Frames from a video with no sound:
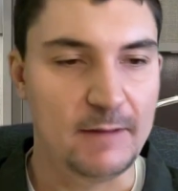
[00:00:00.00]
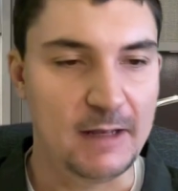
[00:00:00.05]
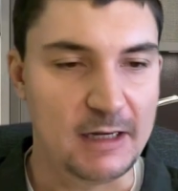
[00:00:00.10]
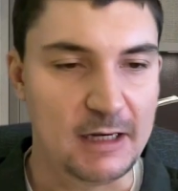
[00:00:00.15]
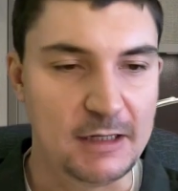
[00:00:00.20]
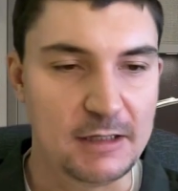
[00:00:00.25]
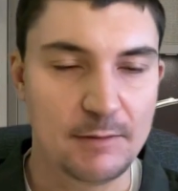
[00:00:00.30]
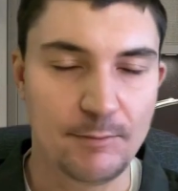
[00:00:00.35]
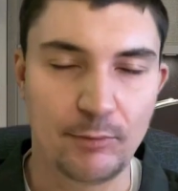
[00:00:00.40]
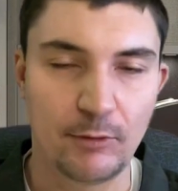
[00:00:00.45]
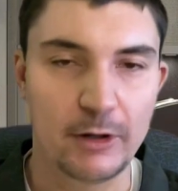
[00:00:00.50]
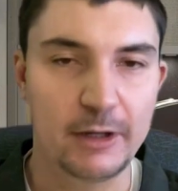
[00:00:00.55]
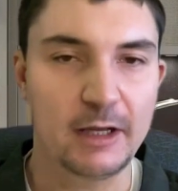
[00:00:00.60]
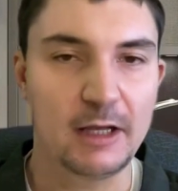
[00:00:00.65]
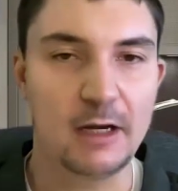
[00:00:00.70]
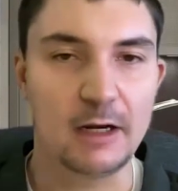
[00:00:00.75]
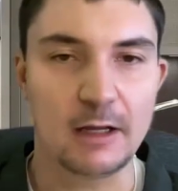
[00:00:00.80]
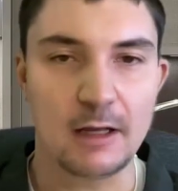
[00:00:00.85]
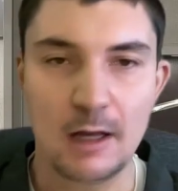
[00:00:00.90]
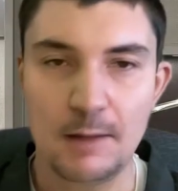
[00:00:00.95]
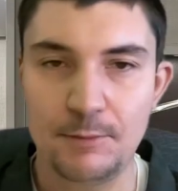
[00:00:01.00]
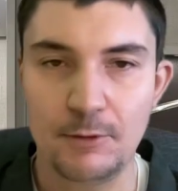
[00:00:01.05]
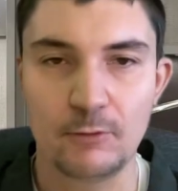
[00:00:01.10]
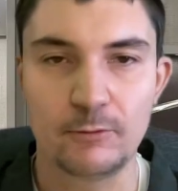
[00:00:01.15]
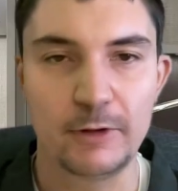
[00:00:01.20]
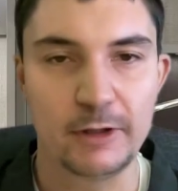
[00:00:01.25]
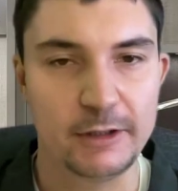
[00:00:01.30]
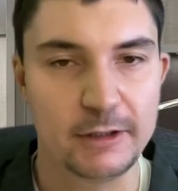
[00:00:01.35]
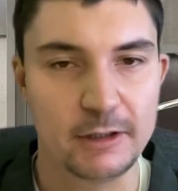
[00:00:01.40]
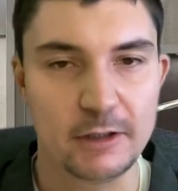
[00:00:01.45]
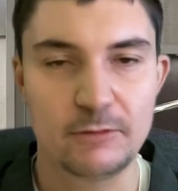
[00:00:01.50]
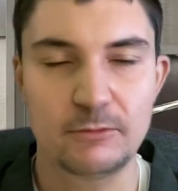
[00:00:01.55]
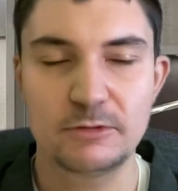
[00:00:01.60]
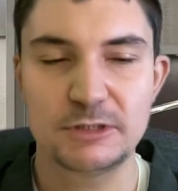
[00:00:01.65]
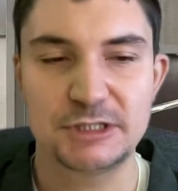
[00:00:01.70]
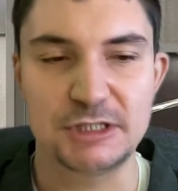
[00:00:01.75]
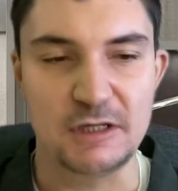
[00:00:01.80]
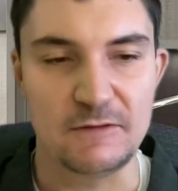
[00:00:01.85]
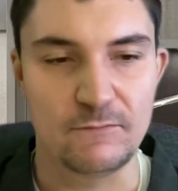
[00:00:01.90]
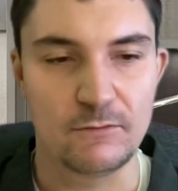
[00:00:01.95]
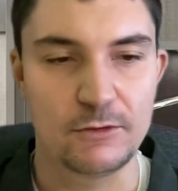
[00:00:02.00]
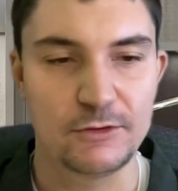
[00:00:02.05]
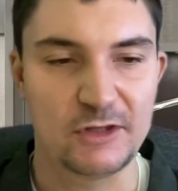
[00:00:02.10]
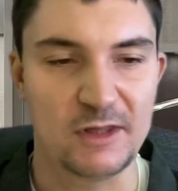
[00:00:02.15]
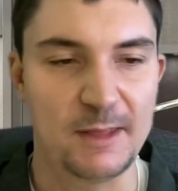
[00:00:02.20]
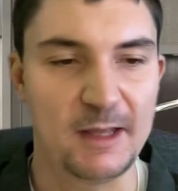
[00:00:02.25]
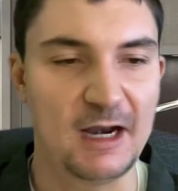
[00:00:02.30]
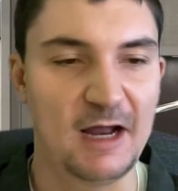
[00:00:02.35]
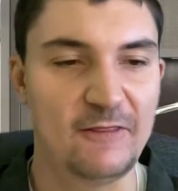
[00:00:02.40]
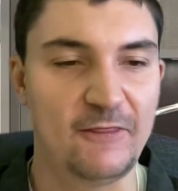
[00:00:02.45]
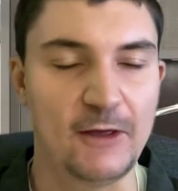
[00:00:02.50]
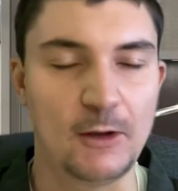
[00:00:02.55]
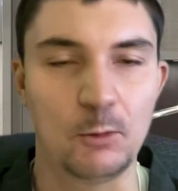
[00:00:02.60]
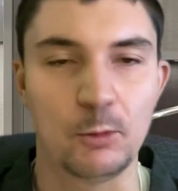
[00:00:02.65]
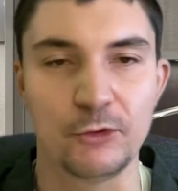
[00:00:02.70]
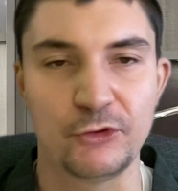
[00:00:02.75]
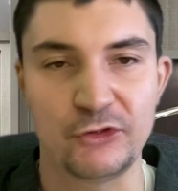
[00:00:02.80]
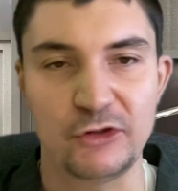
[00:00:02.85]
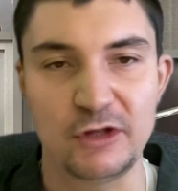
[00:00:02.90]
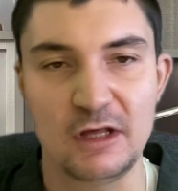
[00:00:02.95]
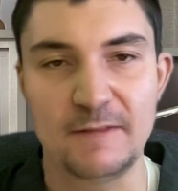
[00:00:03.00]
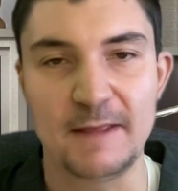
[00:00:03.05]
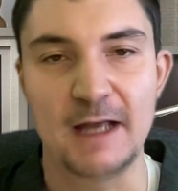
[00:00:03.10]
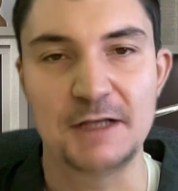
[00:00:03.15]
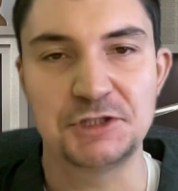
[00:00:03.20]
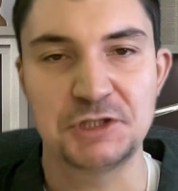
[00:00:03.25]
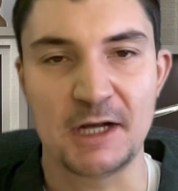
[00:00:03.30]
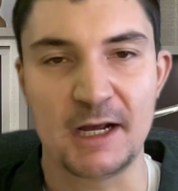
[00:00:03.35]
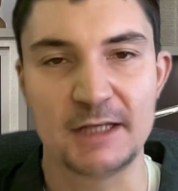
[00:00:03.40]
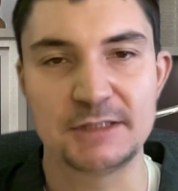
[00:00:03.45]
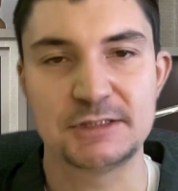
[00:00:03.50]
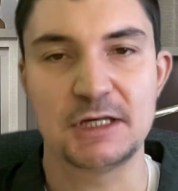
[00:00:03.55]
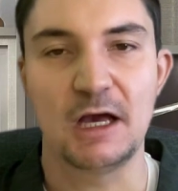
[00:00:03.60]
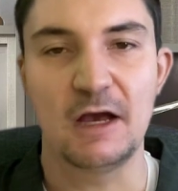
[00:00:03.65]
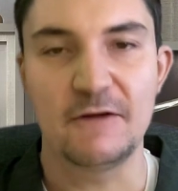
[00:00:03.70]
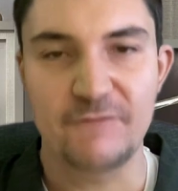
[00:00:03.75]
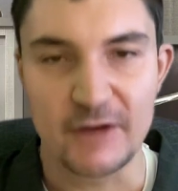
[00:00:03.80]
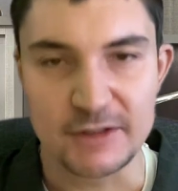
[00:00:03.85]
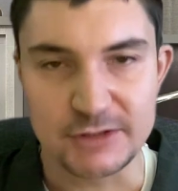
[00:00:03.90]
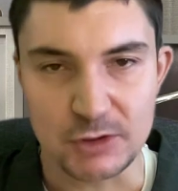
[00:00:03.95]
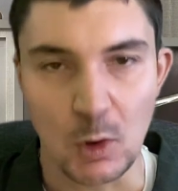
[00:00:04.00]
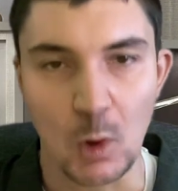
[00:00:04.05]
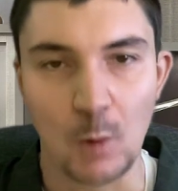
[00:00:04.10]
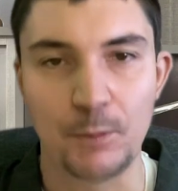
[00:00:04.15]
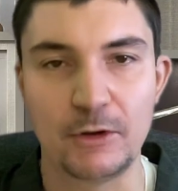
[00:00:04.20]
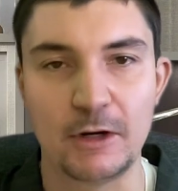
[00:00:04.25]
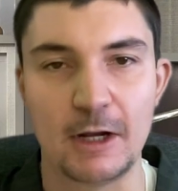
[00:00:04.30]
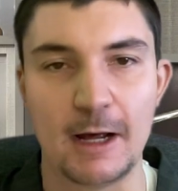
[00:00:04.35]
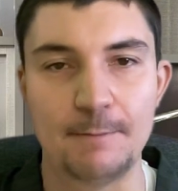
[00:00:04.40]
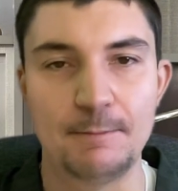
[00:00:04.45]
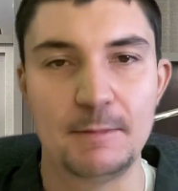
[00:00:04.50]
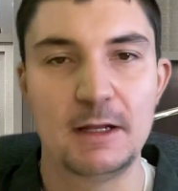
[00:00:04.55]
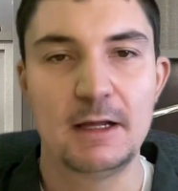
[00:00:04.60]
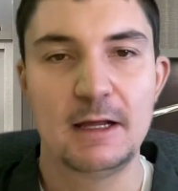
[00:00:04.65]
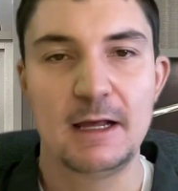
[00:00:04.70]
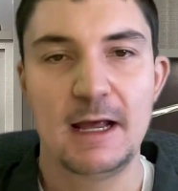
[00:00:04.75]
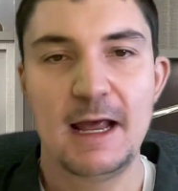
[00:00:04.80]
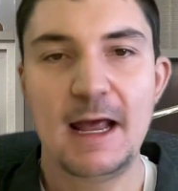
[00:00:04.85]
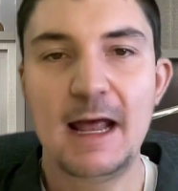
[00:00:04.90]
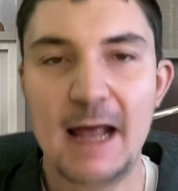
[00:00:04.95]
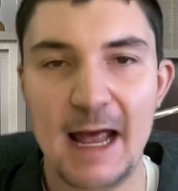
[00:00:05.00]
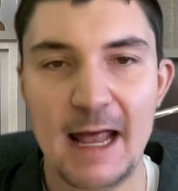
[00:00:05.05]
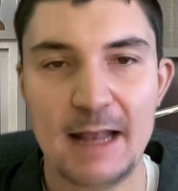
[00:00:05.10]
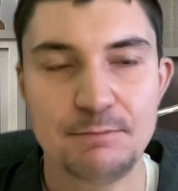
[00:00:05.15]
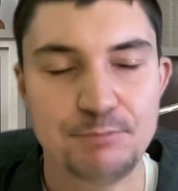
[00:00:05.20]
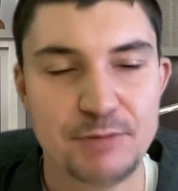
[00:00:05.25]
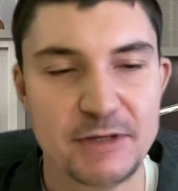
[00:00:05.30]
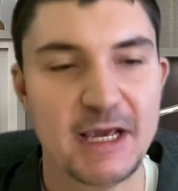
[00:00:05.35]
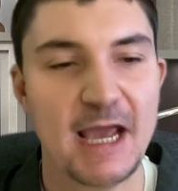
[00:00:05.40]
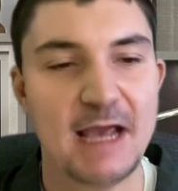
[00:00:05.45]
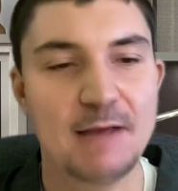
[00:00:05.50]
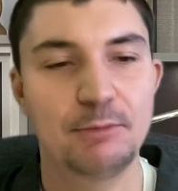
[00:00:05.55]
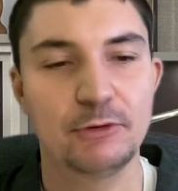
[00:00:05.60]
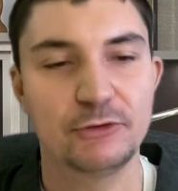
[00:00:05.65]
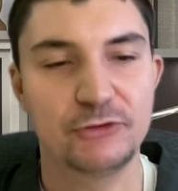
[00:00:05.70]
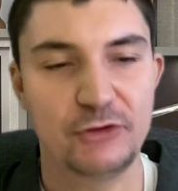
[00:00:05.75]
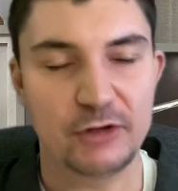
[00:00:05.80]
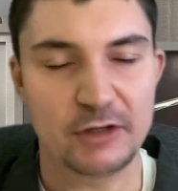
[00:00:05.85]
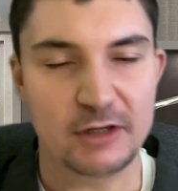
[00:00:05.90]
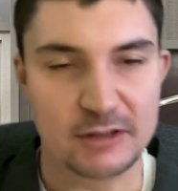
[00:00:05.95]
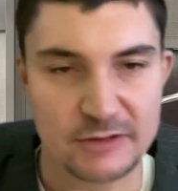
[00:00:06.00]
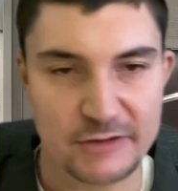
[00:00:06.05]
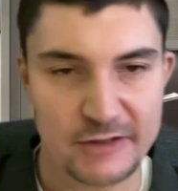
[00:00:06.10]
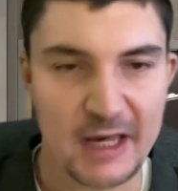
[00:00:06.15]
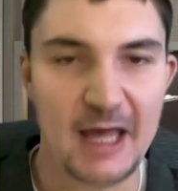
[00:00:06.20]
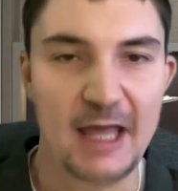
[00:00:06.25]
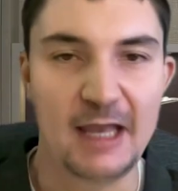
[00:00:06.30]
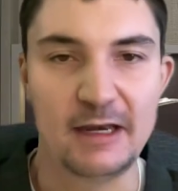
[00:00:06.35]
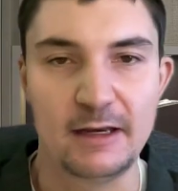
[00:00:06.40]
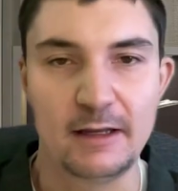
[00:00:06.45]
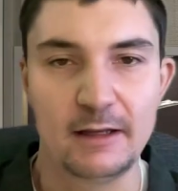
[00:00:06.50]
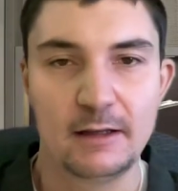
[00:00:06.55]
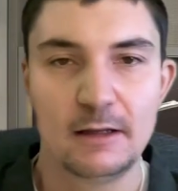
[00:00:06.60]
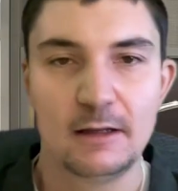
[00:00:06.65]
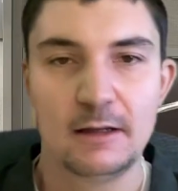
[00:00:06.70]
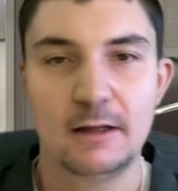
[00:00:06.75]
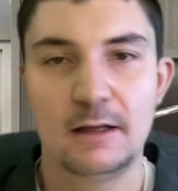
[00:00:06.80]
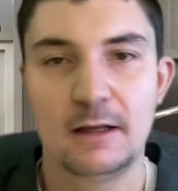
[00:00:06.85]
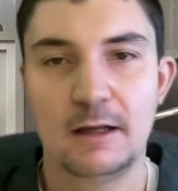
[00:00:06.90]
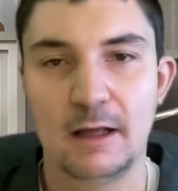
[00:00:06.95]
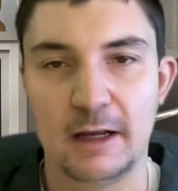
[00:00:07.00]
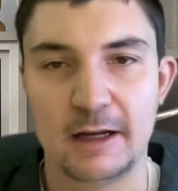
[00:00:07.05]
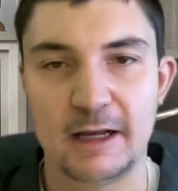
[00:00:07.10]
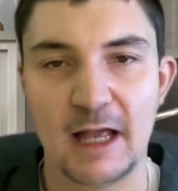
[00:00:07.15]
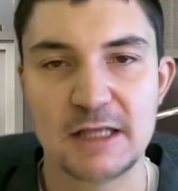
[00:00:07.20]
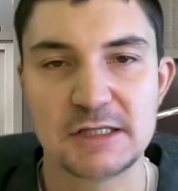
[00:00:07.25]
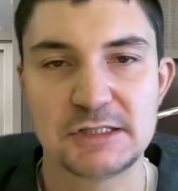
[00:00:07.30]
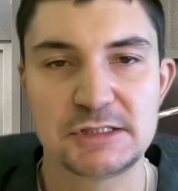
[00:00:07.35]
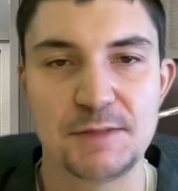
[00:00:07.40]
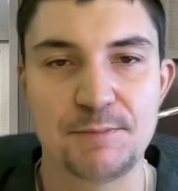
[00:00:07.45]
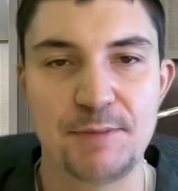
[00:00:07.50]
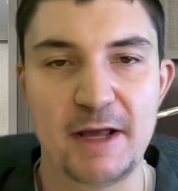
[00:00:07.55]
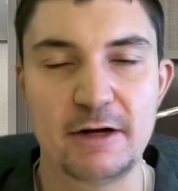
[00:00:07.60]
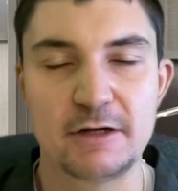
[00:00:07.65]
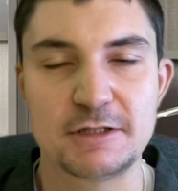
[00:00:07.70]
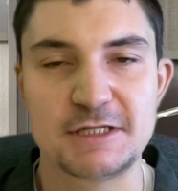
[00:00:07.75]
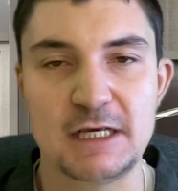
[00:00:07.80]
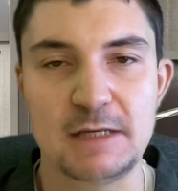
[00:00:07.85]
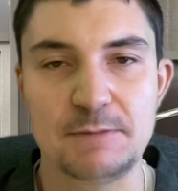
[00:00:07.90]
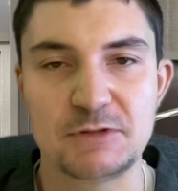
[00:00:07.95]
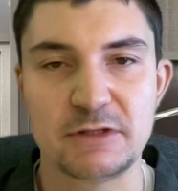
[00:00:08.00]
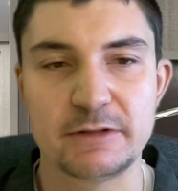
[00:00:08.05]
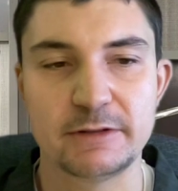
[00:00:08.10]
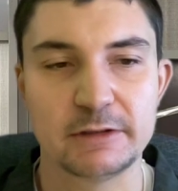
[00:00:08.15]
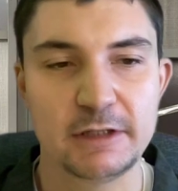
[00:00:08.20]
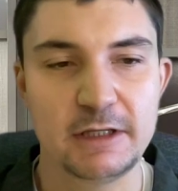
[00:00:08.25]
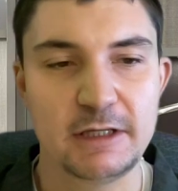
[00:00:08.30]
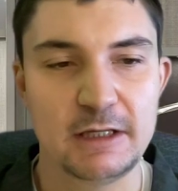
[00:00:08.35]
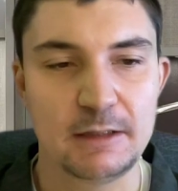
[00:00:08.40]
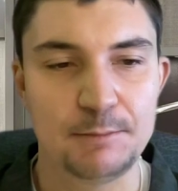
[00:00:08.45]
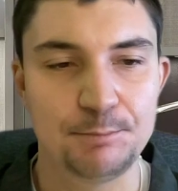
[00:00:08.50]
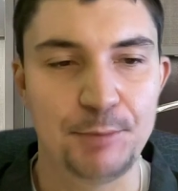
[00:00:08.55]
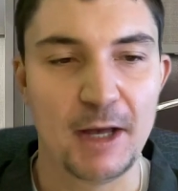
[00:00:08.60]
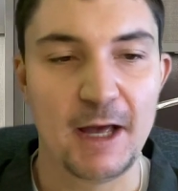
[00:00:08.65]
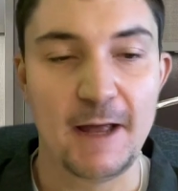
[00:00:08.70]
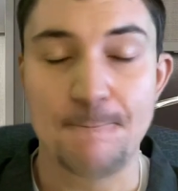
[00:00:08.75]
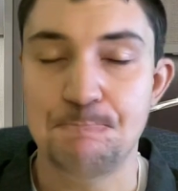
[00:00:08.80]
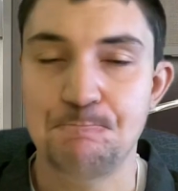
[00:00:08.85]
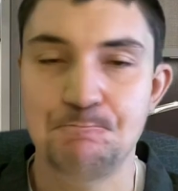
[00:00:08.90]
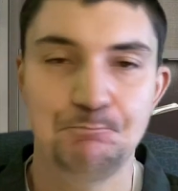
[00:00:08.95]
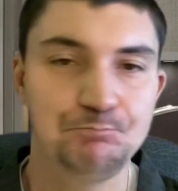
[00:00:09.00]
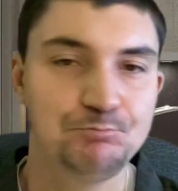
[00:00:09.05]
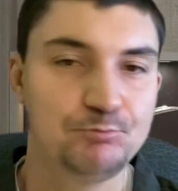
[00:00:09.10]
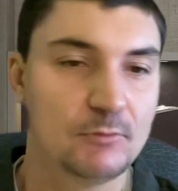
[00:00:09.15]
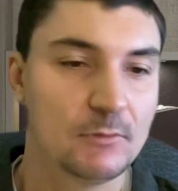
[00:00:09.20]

They need to bring in a couple really good receivers, and then I think we'll see that Giants offense open up and be able to contend against the better teams in the league. But